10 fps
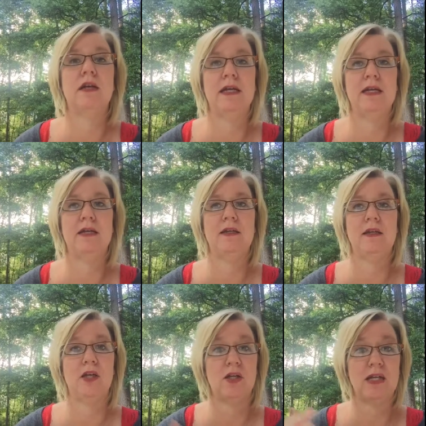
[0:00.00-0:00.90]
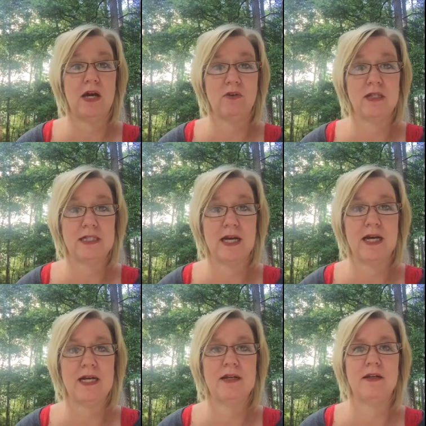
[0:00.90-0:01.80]
in a good healthy
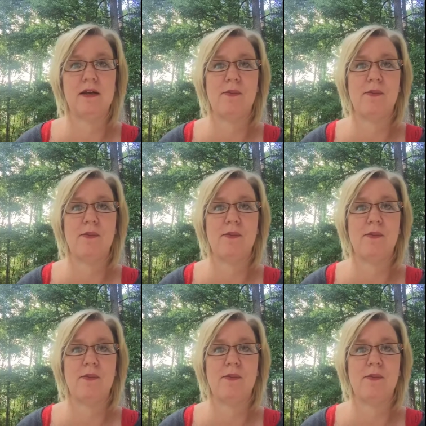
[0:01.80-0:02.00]
diet,